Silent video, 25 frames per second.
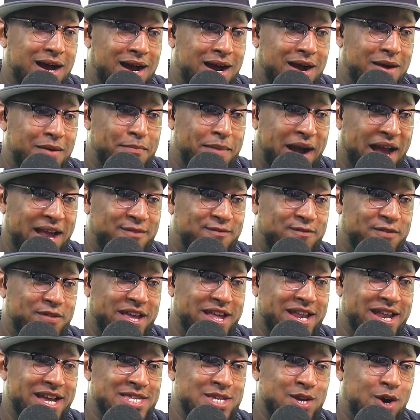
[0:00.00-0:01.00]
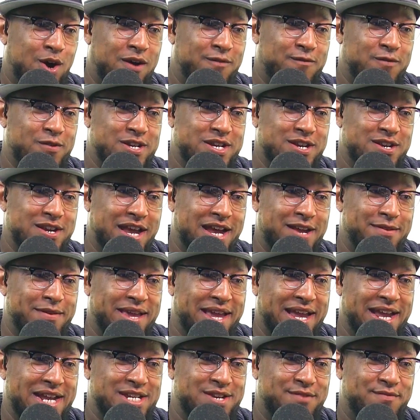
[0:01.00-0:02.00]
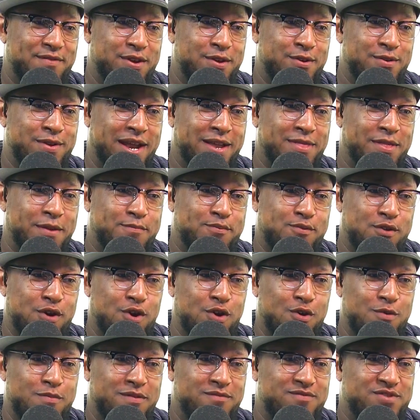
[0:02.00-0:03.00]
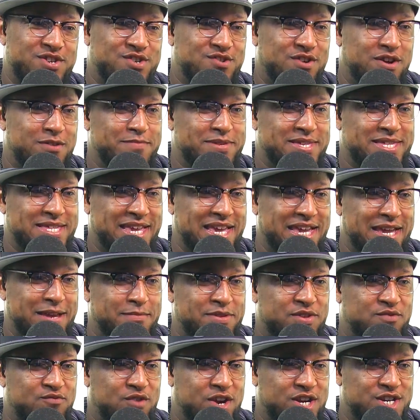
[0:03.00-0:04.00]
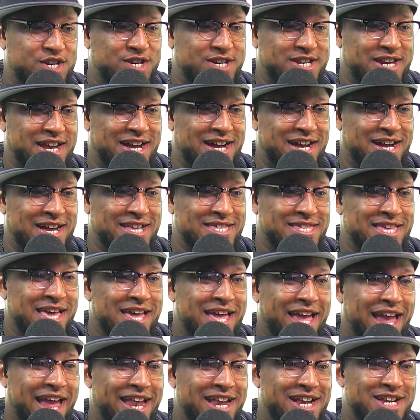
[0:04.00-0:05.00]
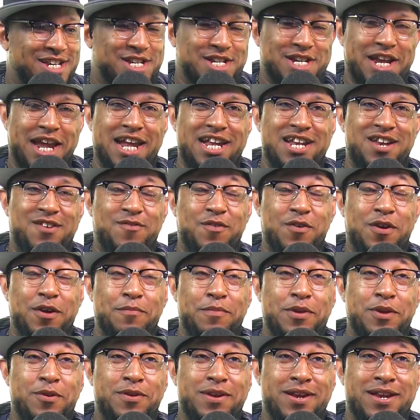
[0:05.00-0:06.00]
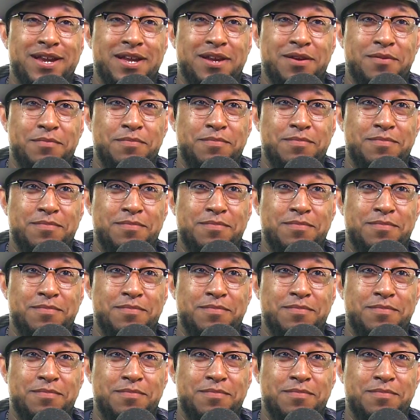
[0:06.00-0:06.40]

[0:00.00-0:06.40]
Mike Flynn has offered to be interviewed in the probe of Trump's team's Russia ties in exchange for immunity.